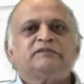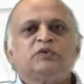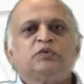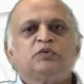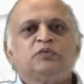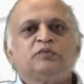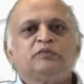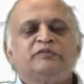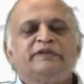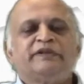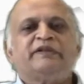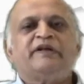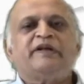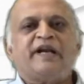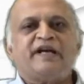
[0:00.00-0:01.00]

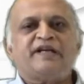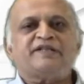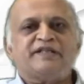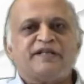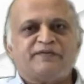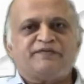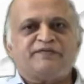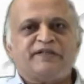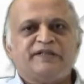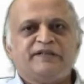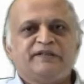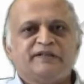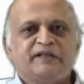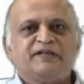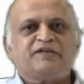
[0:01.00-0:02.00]
With great
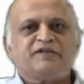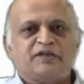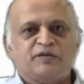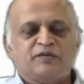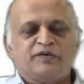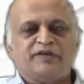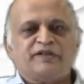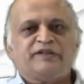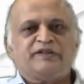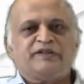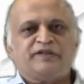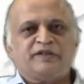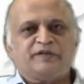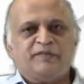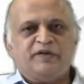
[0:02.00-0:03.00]
safety and security, the
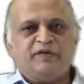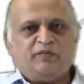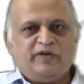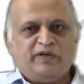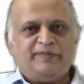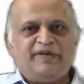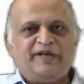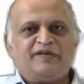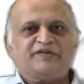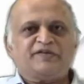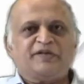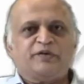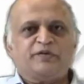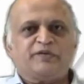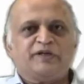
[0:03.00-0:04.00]
treatment will be
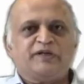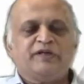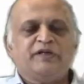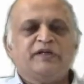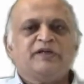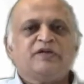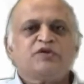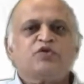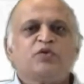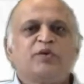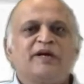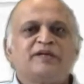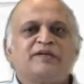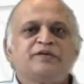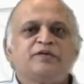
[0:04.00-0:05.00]
executed so
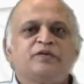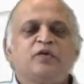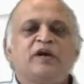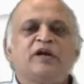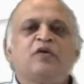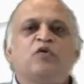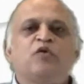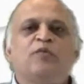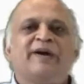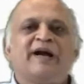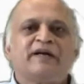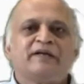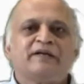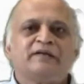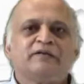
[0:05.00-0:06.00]
as you can go
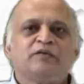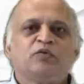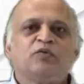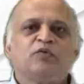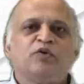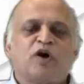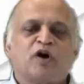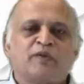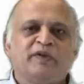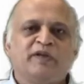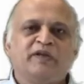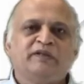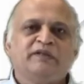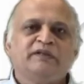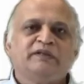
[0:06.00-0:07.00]
back to
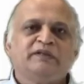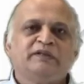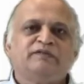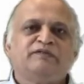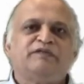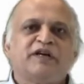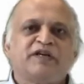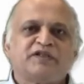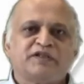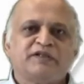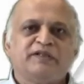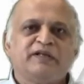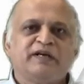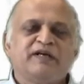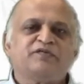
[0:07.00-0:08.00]
normal
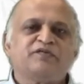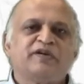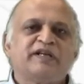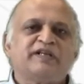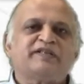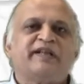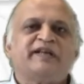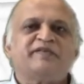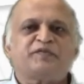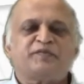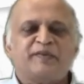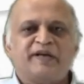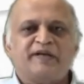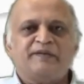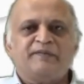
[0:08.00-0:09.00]
function as well as
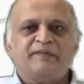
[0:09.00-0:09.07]
lifespan.